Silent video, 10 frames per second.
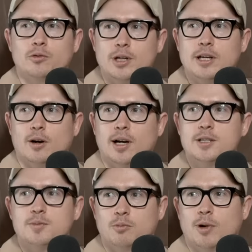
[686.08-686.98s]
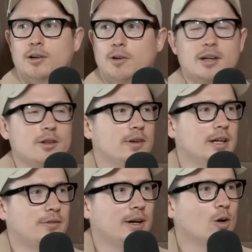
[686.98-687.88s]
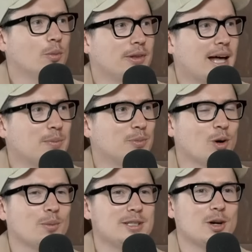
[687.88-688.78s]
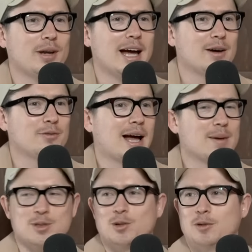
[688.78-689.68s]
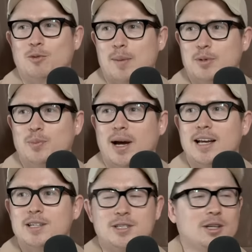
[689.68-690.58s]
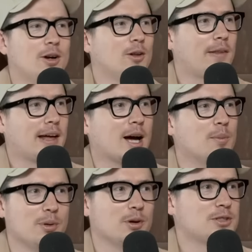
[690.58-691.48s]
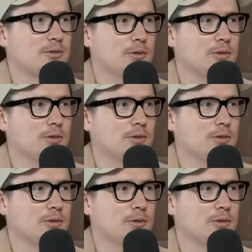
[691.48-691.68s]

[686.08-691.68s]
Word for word: footy guys running around in the VFL, but they probably don't have absolutely rapid pace. No. You know, yeah. like they can't burst